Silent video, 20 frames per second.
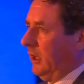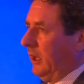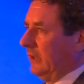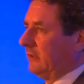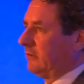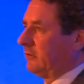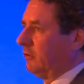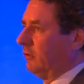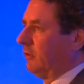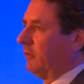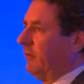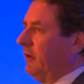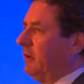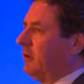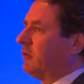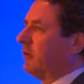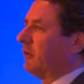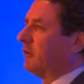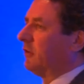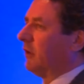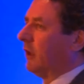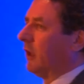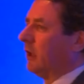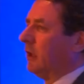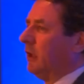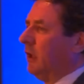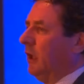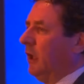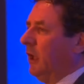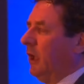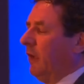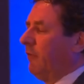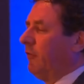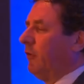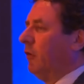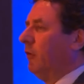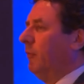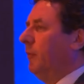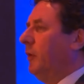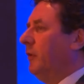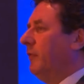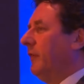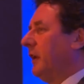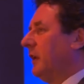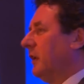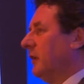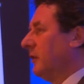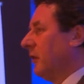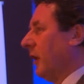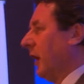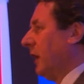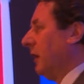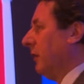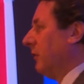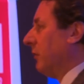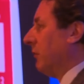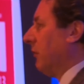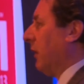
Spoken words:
it's sort of interesting. If you're moving containers